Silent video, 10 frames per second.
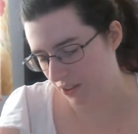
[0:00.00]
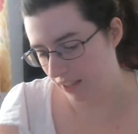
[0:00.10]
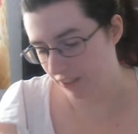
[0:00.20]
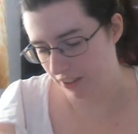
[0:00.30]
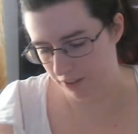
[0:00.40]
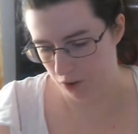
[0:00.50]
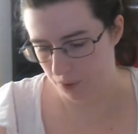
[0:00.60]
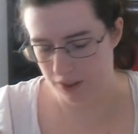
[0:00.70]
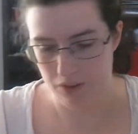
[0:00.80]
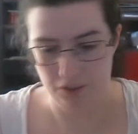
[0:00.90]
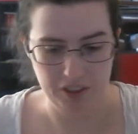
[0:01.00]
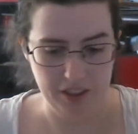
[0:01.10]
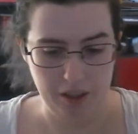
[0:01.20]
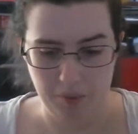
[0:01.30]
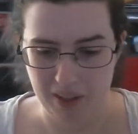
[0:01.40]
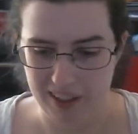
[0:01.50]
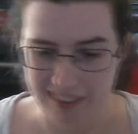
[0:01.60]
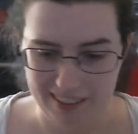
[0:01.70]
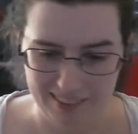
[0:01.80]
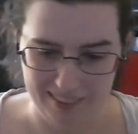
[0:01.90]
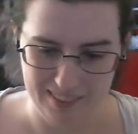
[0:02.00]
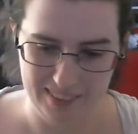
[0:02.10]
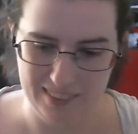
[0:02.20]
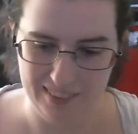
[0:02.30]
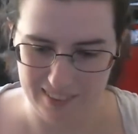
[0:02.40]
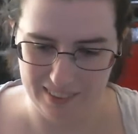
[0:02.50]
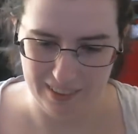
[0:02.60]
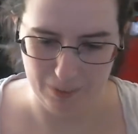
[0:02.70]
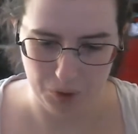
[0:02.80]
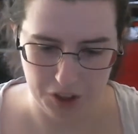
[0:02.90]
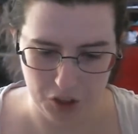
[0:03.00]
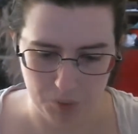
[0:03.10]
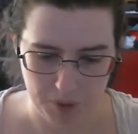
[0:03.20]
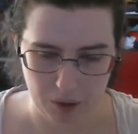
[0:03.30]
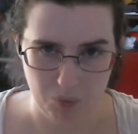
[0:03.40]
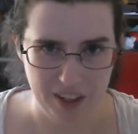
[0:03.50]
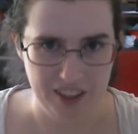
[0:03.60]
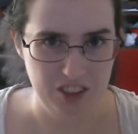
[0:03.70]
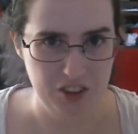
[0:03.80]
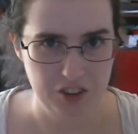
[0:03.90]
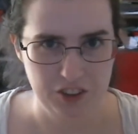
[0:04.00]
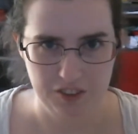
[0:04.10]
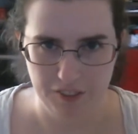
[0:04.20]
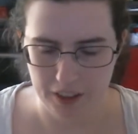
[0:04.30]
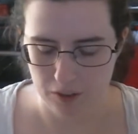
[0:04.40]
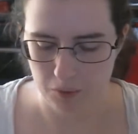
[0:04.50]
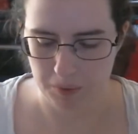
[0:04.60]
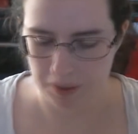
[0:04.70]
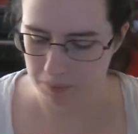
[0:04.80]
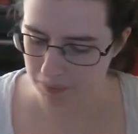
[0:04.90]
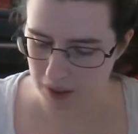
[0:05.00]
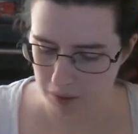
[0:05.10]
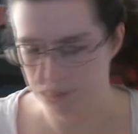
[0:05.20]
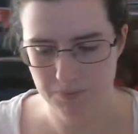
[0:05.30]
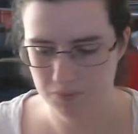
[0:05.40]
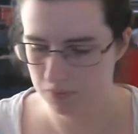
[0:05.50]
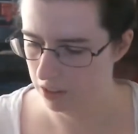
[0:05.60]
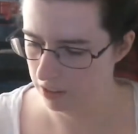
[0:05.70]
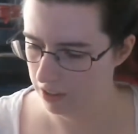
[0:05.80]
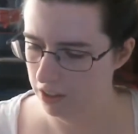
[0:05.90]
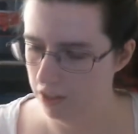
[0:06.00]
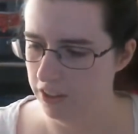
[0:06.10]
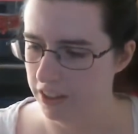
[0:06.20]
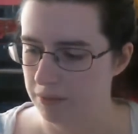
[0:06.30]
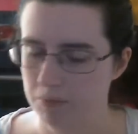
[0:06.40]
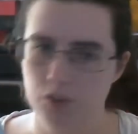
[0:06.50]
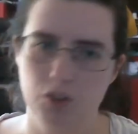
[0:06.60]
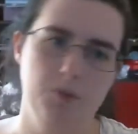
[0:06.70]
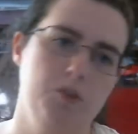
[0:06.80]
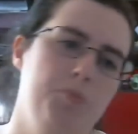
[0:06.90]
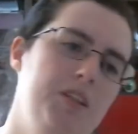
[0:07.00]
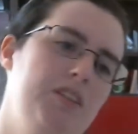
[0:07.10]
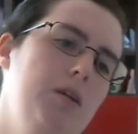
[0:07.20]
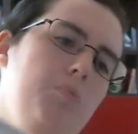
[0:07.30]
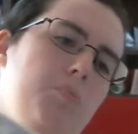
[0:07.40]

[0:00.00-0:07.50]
had it for quite a long time, and it would explain why it's starting to fail on me. Okay, so we open this up,